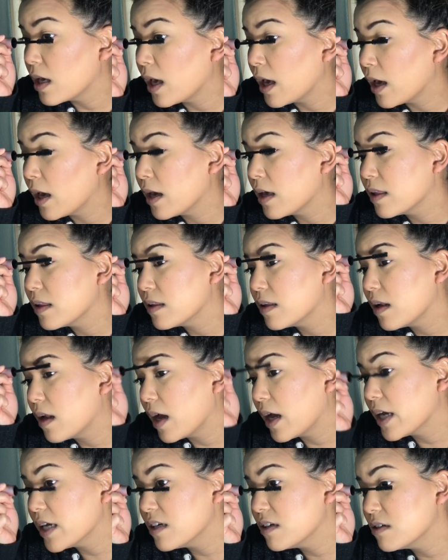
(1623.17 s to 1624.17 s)
And
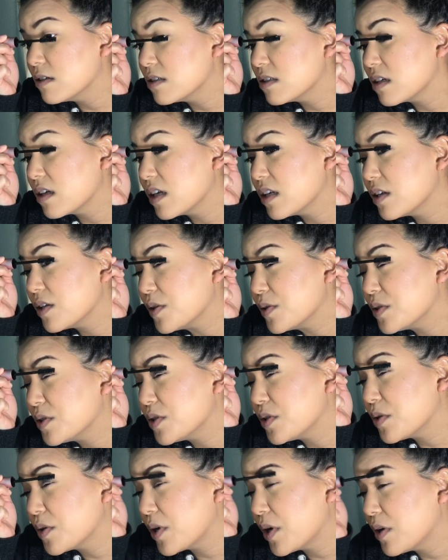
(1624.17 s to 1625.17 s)
I usually do
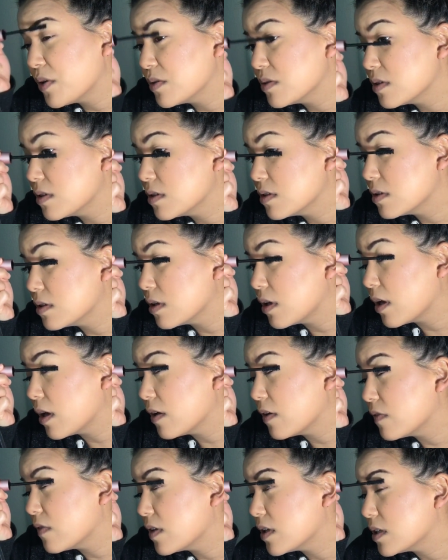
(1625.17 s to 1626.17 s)
2 coats
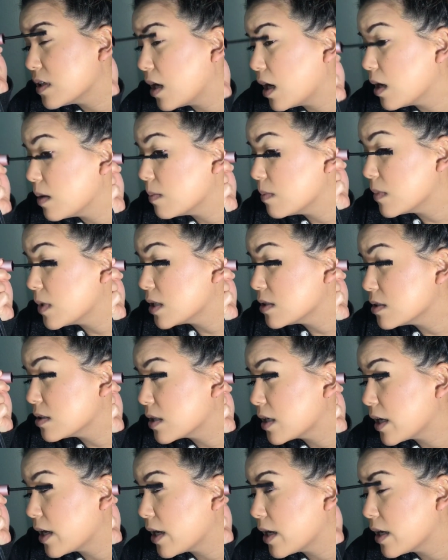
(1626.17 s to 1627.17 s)
of the top
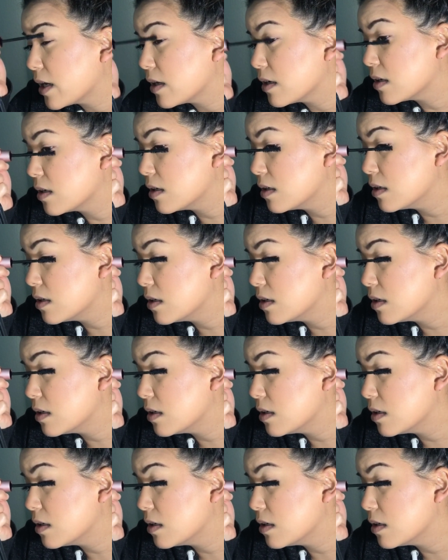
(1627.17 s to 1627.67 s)
mascara,